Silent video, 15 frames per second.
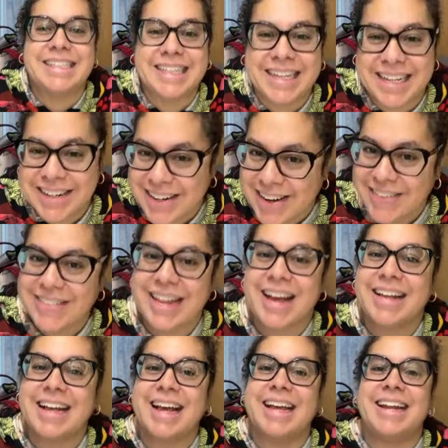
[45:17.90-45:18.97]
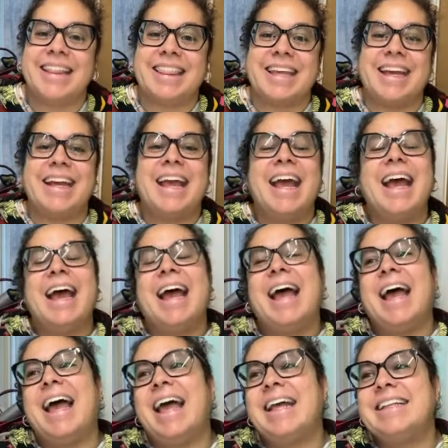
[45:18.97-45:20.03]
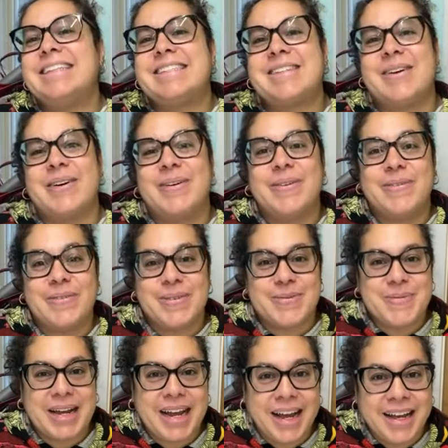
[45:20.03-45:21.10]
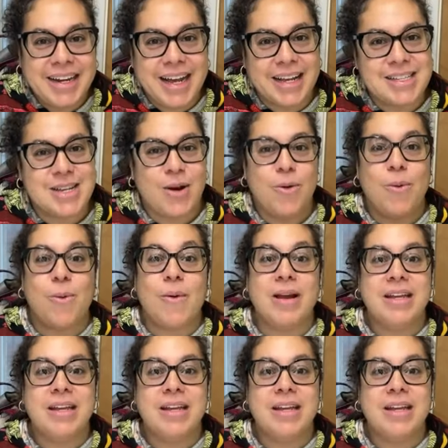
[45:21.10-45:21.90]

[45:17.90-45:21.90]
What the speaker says: You know, that kind of thing. And so for my honey, I said, oh,